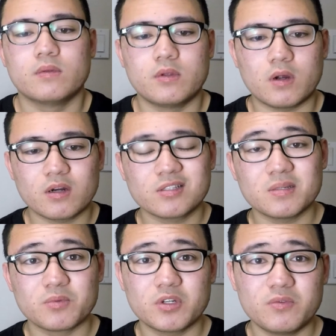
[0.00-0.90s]
there are
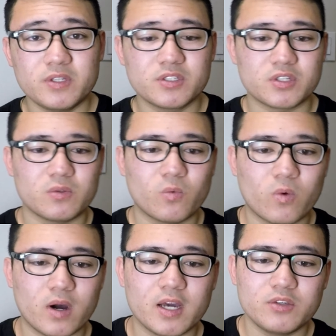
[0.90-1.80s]
some good reasons on
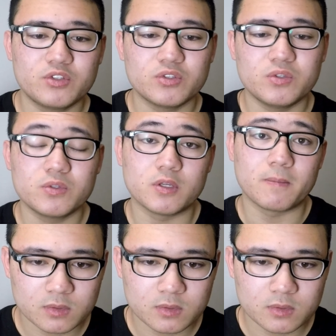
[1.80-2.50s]
why you should use it.